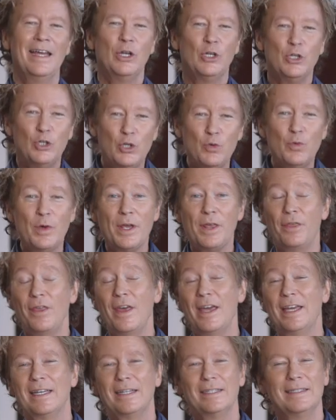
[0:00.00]
Do we
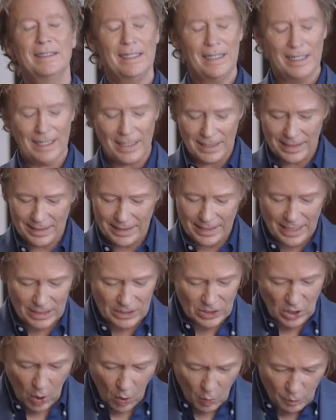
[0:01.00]
think, ah,
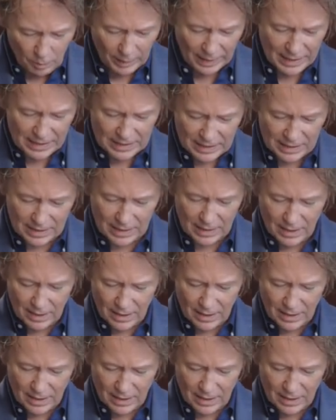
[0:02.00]
it's hopeless,